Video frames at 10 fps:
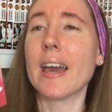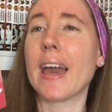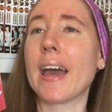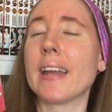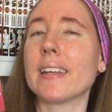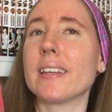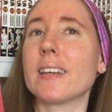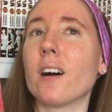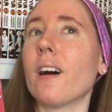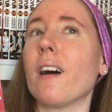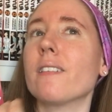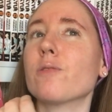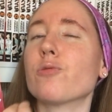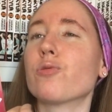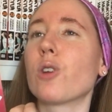And oh,
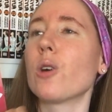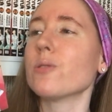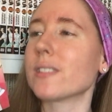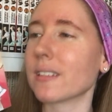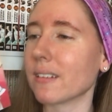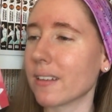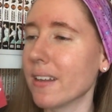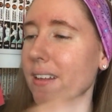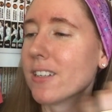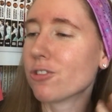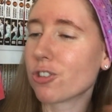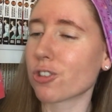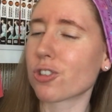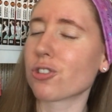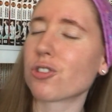Rozi
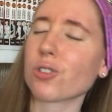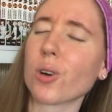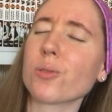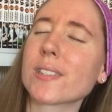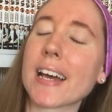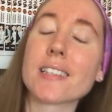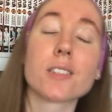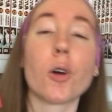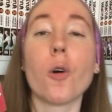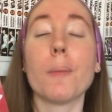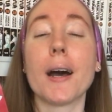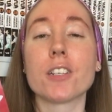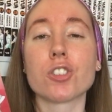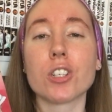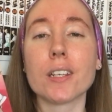just shows that so much.
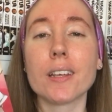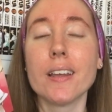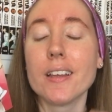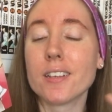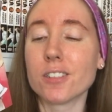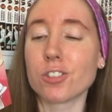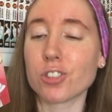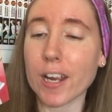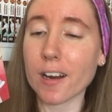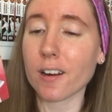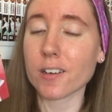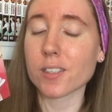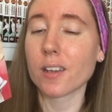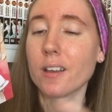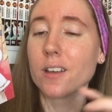She
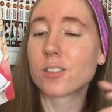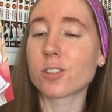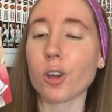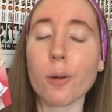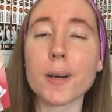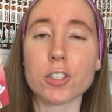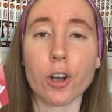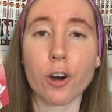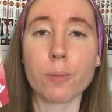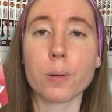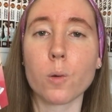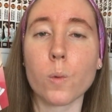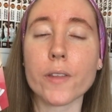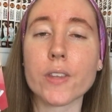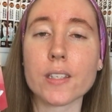shares so much hope
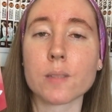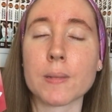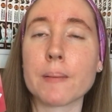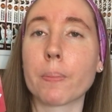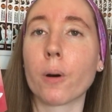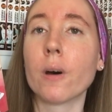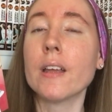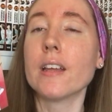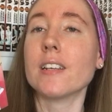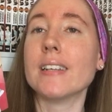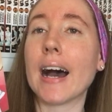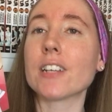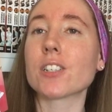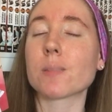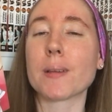with these people,
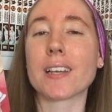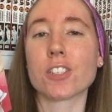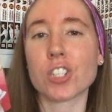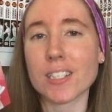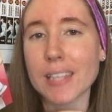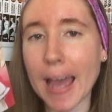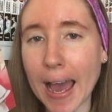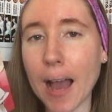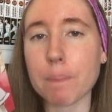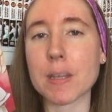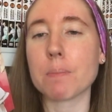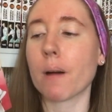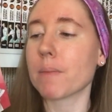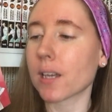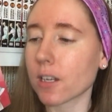not just because she's happy,
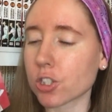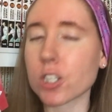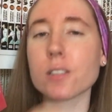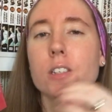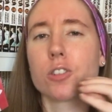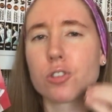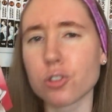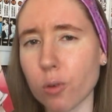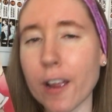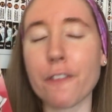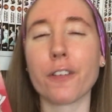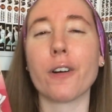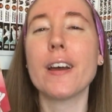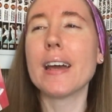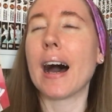but because she's
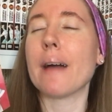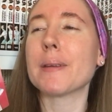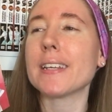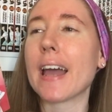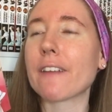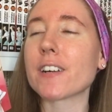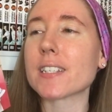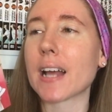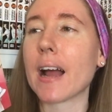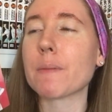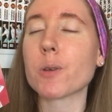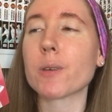joyful. I mean, every time you